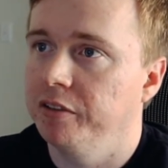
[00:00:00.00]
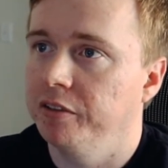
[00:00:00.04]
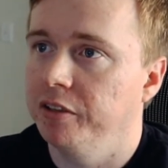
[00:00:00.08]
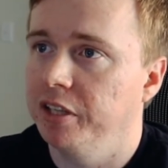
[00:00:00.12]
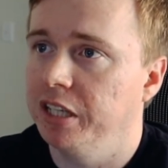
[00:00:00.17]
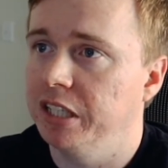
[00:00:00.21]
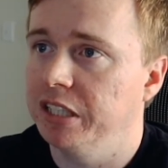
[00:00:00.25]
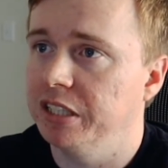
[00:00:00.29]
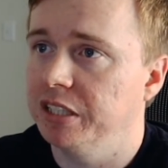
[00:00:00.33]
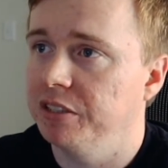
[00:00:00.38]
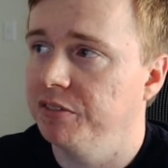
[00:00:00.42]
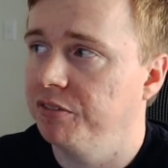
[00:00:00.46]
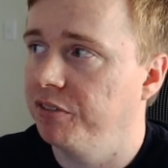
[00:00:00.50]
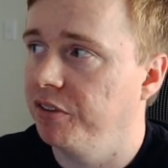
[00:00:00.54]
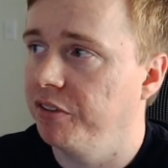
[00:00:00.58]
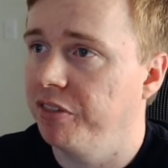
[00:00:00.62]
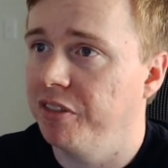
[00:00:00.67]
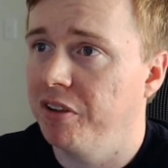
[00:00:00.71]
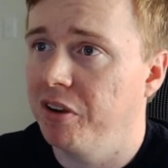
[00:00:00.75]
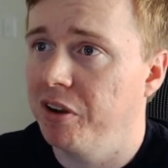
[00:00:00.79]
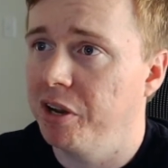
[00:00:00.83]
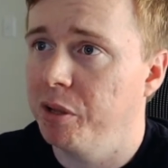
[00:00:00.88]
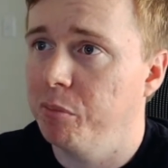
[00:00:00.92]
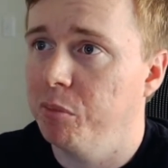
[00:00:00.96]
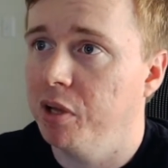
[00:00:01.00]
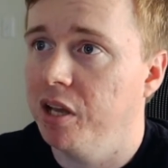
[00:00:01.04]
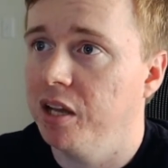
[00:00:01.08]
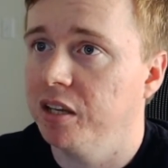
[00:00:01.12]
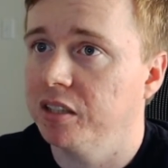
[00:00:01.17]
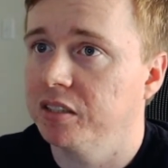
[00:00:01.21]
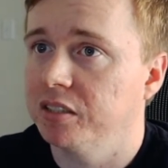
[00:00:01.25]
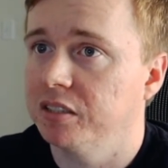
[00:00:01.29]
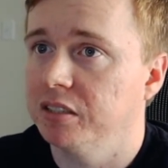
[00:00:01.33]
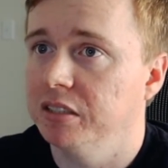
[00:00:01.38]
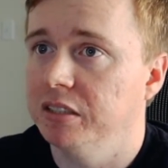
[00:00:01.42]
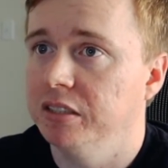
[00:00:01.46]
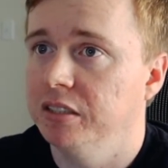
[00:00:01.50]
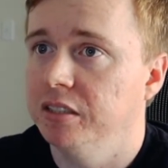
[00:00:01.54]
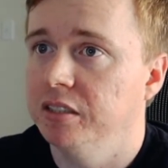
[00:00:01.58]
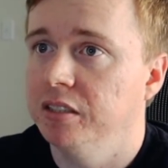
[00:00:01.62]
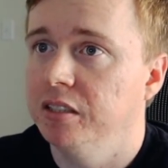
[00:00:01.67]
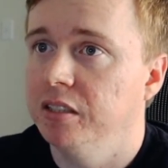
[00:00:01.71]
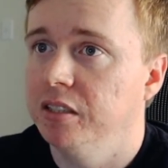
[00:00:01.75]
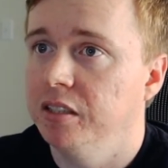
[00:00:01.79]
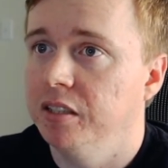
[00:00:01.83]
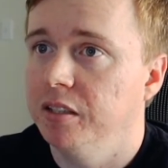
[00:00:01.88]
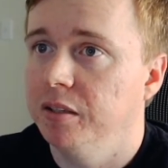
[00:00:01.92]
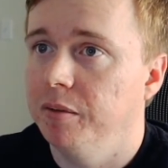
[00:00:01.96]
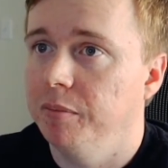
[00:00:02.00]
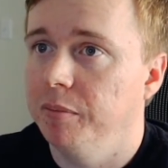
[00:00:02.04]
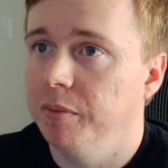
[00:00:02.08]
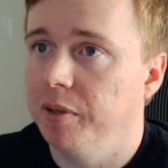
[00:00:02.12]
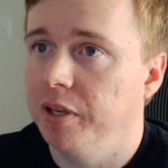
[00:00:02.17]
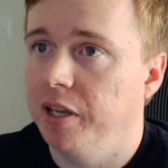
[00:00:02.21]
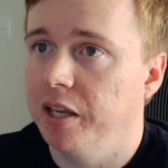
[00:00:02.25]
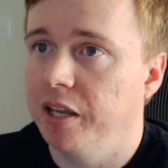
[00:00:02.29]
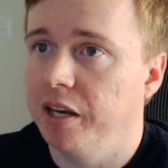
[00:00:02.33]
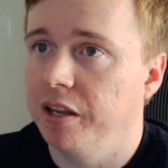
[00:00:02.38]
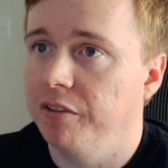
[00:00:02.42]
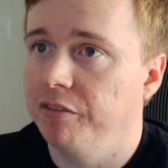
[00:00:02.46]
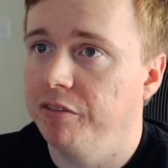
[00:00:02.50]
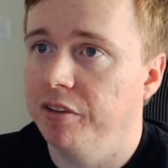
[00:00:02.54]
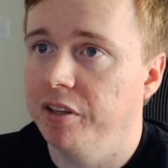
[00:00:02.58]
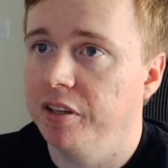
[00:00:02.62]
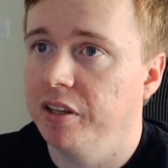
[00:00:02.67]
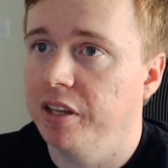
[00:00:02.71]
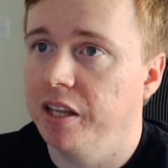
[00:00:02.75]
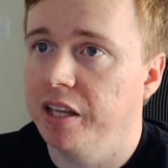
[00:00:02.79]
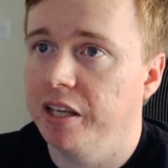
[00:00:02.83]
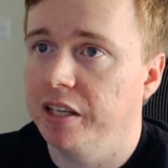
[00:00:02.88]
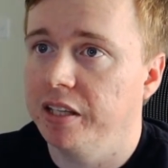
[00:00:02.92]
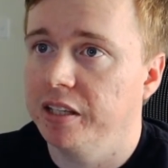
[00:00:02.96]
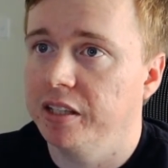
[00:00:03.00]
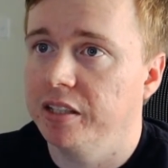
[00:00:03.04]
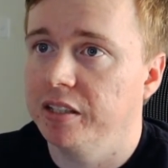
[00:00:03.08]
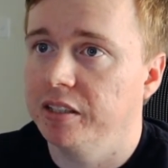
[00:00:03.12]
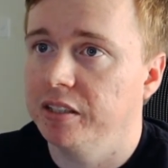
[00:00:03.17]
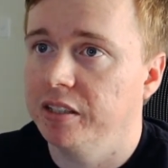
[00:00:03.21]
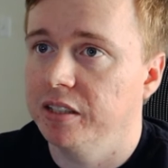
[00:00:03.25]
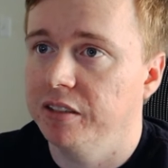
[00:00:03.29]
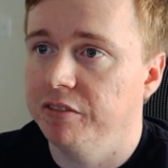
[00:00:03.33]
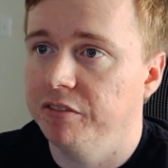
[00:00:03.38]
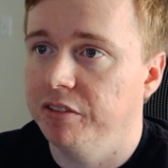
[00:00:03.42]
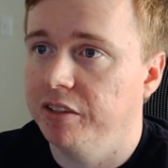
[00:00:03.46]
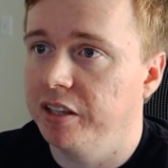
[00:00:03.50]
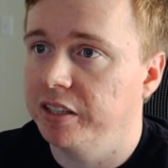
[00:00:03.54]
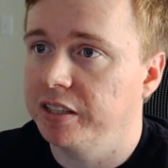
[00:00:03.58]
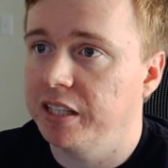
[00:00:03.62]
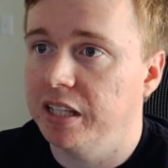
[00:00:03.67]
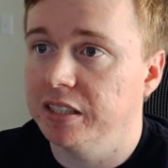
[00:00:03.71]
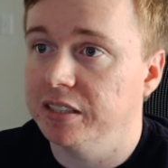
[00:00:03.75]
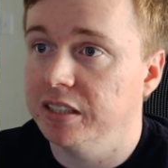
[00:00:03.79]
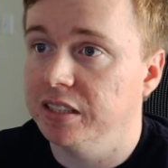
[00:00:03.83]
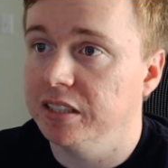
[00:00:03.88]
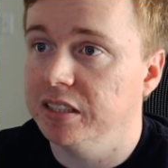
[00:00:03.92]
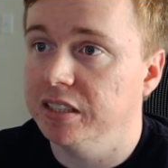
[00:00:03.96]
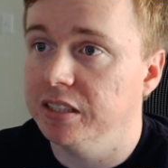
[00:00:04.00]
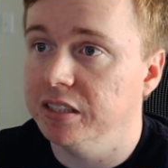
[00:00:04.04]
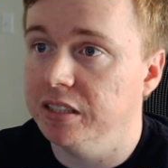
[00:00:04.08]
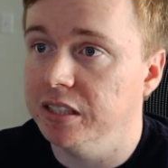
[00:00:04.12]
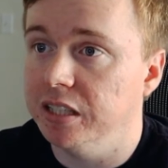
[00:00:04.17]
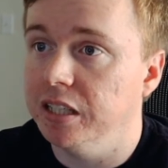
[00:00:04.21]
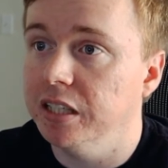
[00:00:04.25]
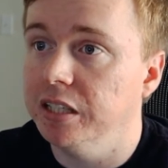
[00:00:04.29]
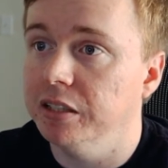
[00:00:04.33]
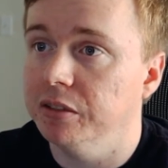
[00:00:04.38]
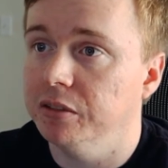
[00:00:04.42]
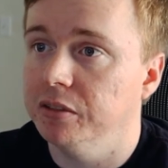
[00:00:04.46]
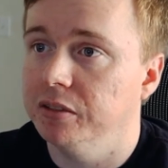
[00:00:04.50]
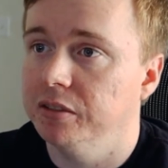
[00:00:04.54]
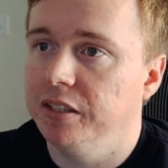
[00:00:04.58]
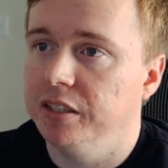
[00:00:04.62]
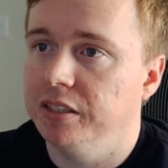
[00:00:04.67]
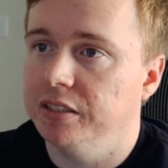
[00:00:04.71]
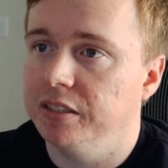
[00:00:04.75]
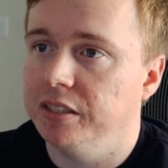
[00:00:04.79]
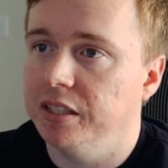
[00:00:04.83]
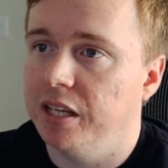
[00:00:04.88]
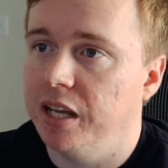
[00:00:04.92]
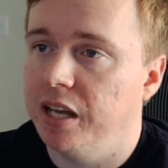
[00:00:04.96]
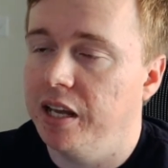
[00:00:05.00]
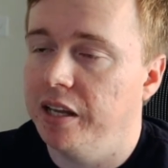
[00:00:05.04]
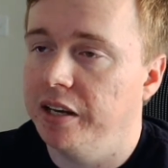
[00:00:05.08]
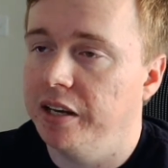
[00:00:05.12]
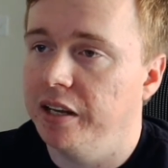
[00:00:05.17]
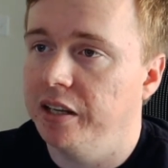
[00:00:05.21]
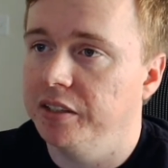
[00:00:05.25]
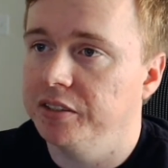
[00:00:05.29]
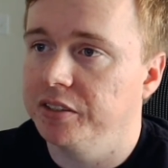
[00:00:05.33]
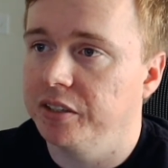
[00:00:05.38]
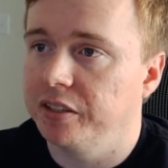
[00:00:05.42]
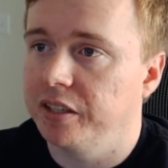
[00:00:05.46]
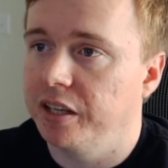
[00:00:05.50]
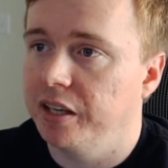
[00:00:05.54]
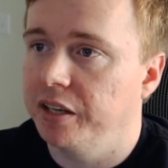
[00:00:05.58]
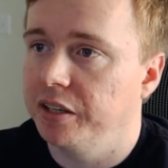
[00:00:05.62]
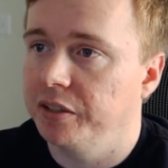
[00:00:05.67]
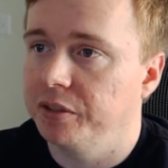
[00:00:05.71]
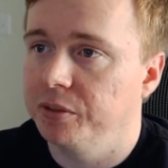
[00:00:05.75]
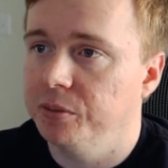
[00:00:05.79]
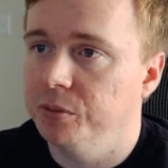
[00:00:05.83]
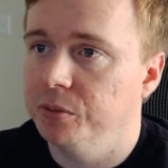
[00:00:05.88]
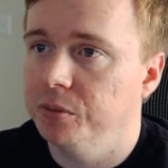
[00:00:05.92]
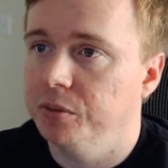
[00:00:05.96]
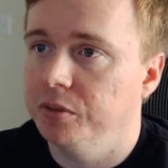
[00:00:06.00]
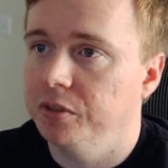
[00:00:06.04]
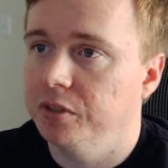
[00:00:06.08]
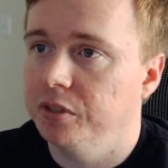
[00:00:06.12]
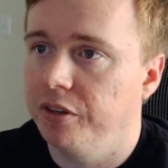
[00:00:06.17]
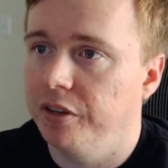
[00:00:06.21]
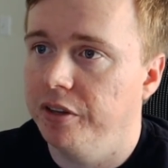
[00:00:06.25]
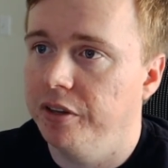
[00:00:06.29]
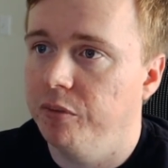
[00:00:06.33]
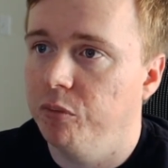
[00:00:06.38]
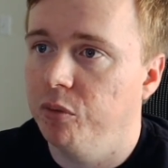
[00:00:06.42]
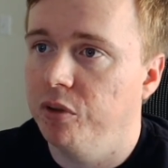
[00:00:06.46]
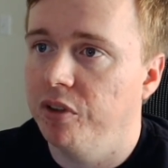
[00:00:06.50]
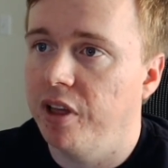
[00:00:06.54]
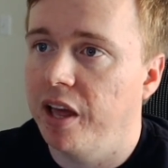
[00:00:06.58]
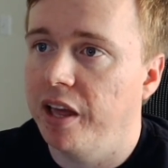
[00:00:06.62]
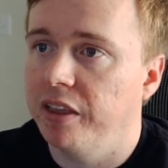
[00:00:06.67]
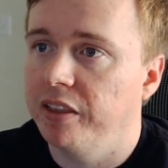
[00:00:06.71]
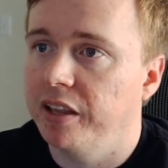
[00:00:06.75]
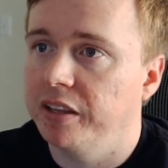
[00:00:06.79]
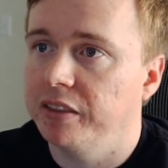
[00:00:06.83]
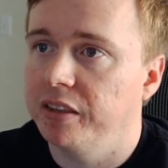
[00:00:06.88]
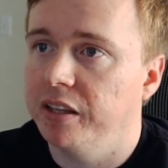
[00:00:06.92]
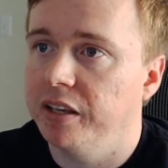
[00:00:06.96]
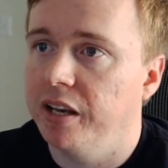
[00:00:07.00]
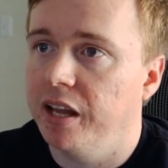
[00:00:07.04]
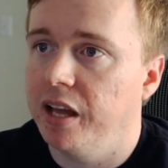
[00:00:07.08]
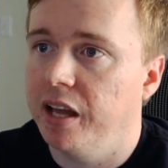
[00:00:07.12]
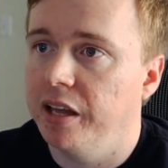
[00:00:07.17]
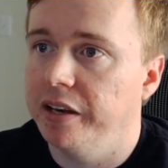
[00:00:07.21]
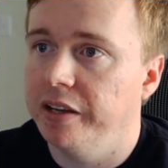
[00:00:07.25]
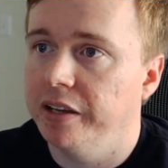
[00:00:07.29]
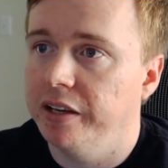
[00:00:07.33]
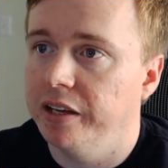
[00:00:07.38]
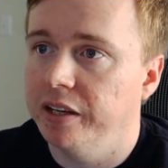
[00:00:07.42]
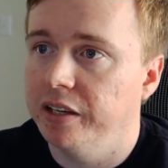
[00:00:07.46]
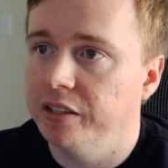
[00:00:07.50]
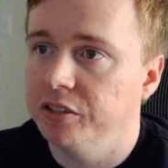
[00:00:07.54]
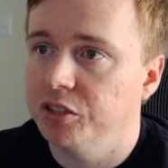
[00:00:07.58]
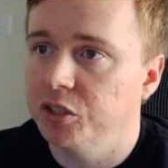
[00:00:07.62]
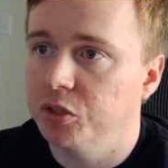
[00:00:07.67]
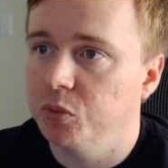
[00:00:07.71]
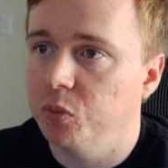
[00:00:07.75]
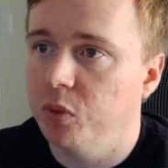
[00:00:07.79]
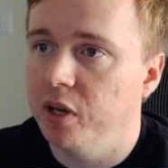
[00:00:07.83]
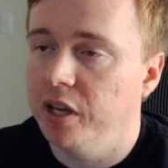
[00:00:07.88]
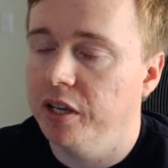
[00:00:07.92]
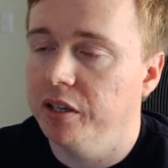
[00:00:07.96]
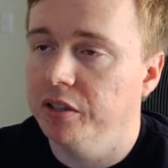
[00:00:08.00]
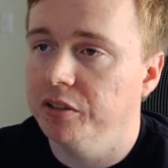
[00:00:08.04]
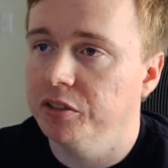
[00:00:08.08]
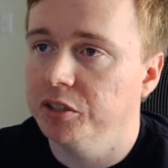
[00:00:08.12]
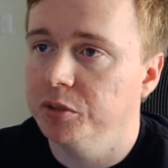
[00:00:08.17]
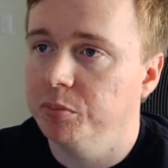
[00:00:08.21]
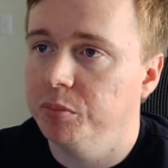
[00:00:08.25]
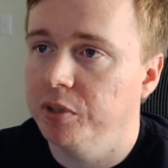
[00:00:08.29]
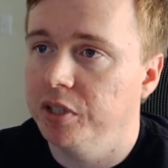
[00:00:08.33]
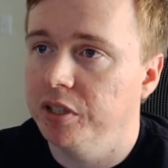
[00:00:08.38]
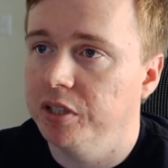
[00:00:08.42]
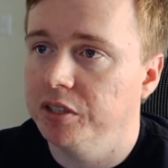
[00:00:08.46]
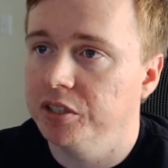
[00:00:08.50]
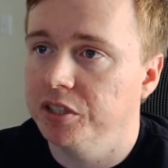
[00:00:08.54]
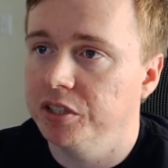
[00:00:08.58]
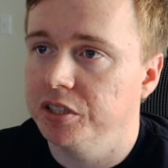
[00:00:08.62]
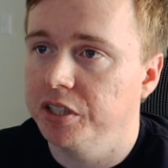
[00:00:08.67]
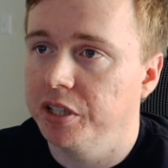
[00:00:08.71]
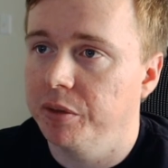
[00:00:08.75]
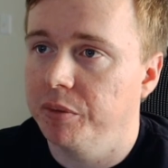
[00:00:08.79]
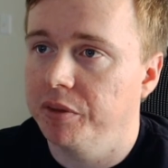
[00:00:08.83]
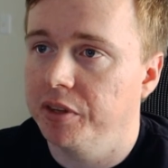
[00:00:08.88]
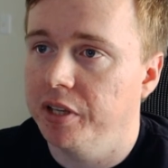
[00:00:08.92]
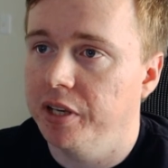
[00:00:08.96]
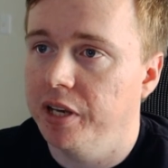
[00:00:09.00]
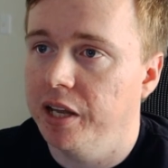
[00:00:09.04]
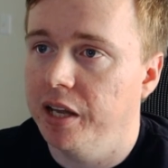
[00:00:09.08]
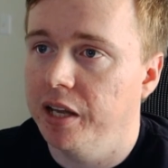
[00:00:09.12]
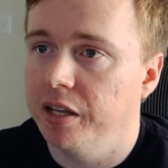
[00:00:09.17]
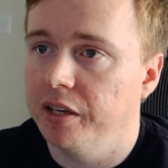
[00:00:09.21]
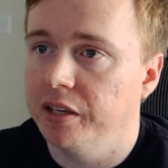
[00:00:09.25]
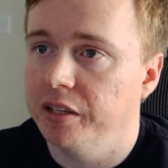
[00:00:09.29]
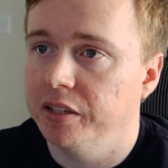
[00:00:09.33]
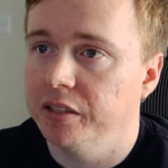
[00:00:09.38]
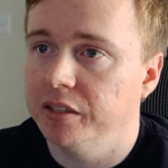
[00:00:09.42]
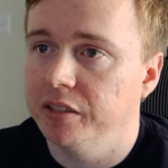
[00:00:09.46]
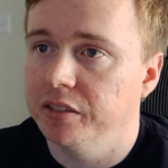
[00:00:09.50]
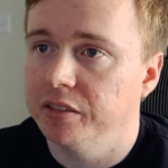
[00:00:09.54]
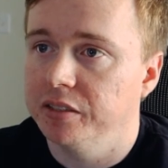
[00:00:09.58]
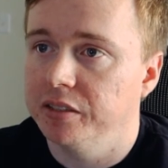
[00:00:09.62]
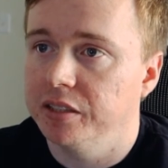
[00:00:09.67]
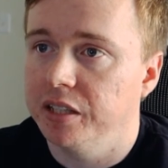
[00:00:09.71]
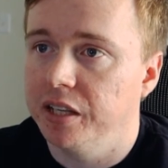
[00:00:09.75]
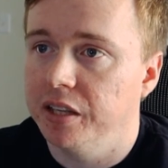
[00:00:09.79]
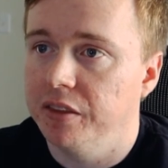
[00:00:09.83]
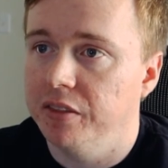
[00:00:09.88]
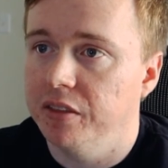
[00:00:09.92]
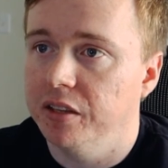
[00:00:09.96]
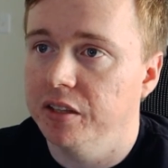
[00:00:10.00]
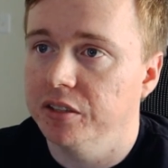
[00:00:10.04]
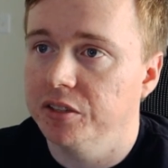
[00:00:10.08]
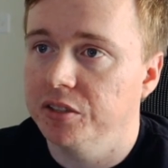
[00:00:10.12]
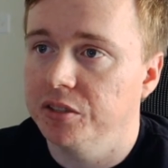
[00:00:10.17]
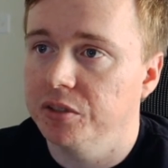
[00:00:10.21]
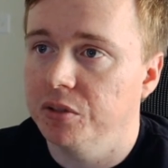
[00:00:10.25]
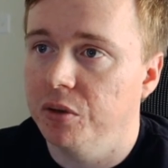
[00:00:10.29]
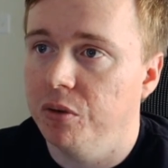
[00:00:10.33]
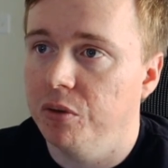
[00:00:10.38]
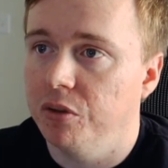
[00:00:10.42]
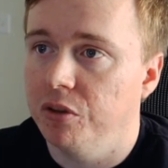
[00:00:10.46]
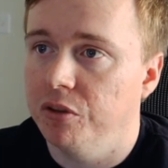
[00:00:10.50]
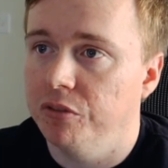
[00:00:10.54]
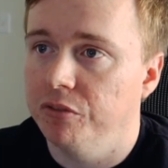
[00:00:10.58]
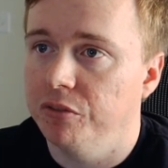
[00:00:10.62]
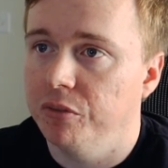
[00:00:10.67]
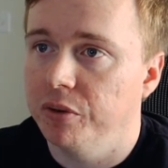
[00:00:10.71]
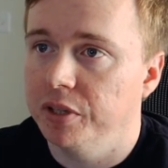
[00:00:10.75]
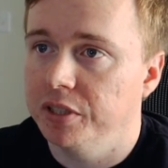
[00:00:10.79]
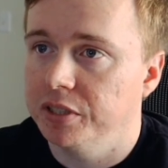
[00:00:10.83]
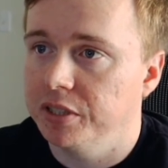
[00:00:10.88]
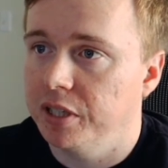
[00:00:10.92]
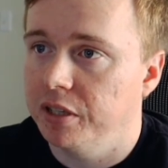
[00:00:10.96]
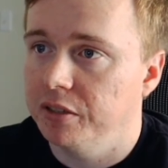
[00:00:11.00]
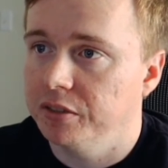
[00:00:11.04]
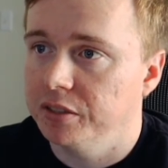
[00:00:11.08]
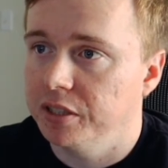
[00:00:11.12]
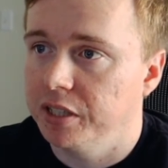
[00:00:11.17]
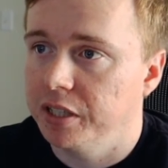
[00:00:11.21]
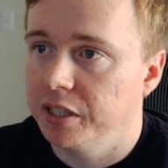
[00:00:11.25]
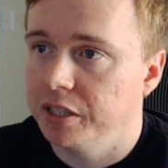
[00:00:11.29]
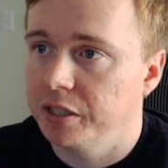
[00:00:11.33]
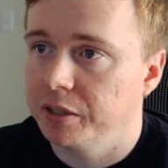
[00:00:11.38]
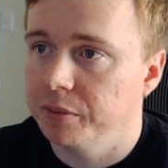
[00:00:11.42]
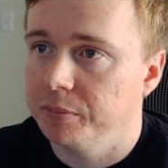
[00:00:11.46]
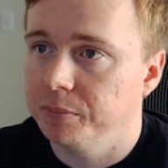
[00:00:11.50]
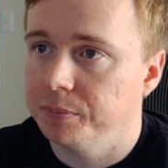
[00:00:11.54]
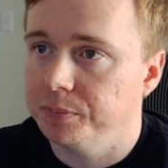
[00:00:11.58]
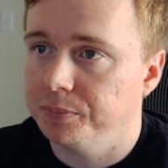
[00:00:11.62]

And for 30 bucks, man, I feel like that's a steal. These nanas are kind of cool. Well, I like the nana swells, but let's just hear what the nanas in the solo voice sounds like.